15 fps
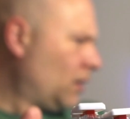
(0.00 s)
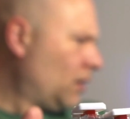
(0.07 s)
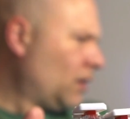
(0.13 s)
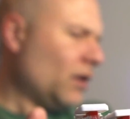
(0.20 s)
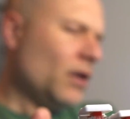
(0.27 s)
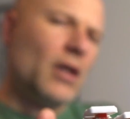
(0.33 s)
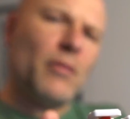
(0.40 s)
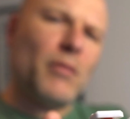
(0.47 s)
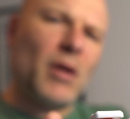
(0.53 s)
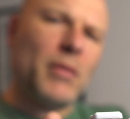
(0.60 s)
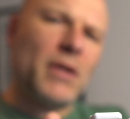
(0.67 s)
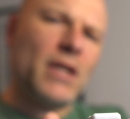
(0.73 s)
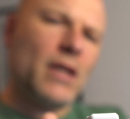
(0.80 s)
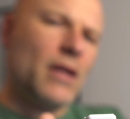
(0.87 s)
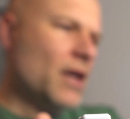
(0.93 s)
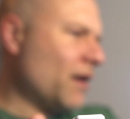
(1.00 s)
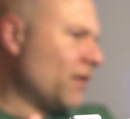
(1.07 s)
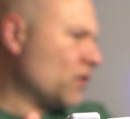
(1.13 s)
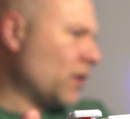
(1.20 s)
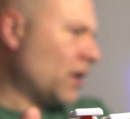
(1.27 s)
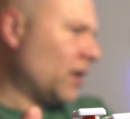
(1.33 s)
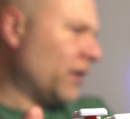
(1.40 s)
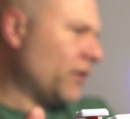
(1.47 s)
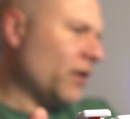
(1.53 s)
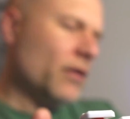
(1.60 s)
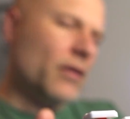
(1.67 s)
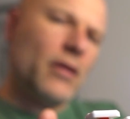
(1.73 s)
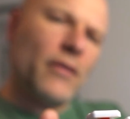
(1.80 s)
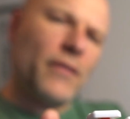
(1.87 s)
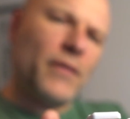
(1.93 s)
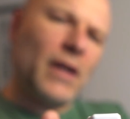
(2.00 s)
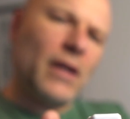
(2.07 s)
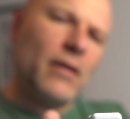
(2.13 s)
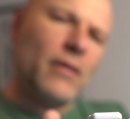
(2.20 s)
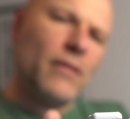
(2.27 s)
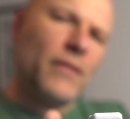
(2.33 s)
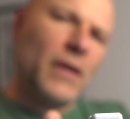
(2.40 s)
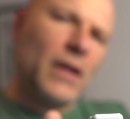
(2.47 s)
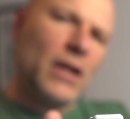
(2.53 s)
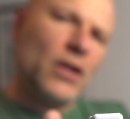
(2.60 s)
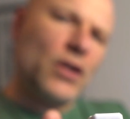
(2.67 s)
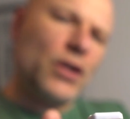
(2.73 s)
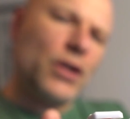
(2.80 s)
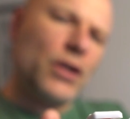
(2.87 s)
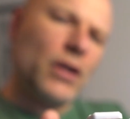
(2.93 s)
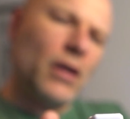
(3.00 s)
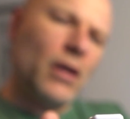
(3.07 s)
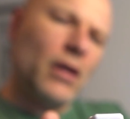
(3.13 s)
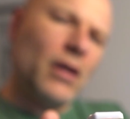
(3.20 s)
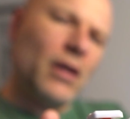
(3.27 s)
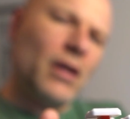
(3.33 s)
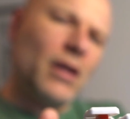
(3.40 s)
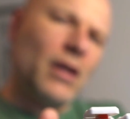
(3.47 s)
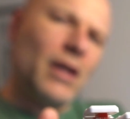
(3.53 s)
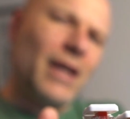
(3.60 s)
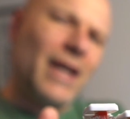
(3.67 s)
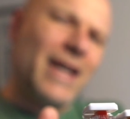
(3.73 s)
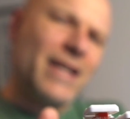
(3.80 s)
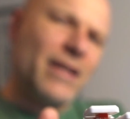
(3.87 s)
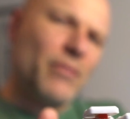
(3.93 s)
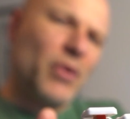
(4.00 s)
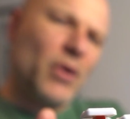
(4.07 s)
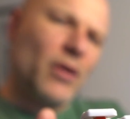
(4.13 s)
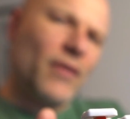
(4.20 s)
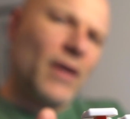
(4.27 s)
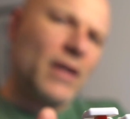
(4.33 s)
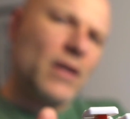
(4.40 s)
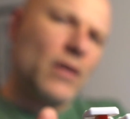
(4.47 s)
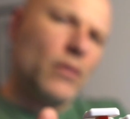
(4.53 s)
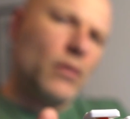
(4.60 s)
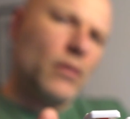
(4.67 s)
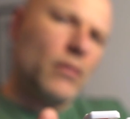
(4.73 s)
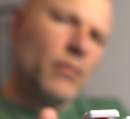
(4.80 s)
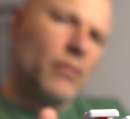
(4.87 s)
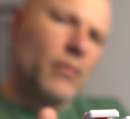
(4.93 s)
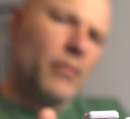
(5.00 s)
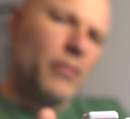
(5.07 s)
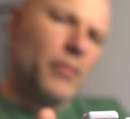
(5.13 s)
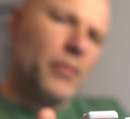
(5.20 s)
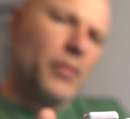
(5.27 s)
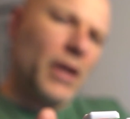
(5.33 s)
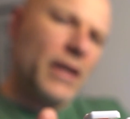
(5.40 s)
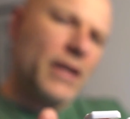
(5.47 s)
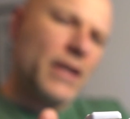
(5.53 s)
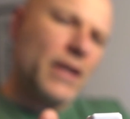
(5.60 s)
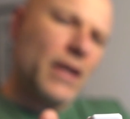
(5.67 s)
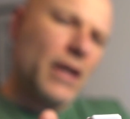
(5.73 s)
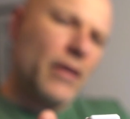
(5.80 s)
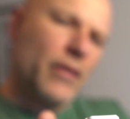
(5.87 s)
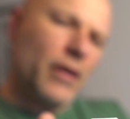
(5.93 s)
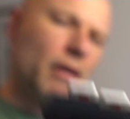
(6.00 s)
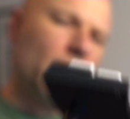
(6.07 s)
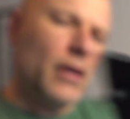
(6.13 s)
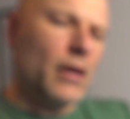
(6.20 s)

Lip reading: You can maybe see there as well, like the fit and finish isn't perfect in all places either.